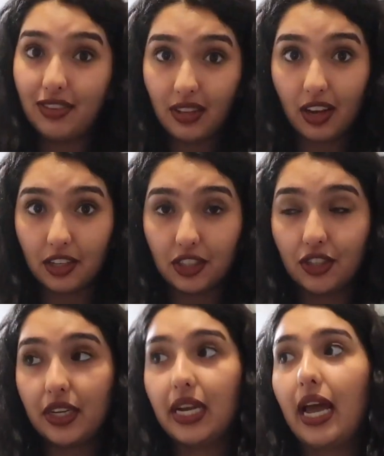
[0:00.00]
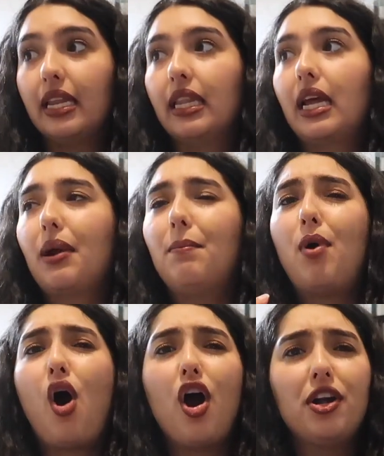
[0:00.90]
luxury and like
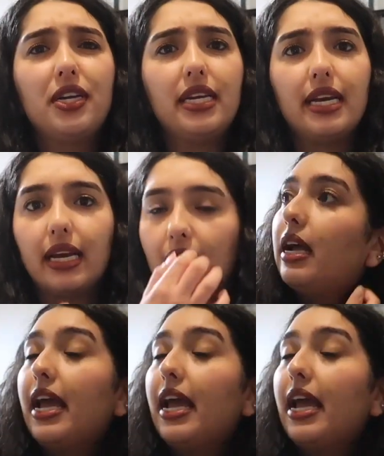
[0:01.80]
partying.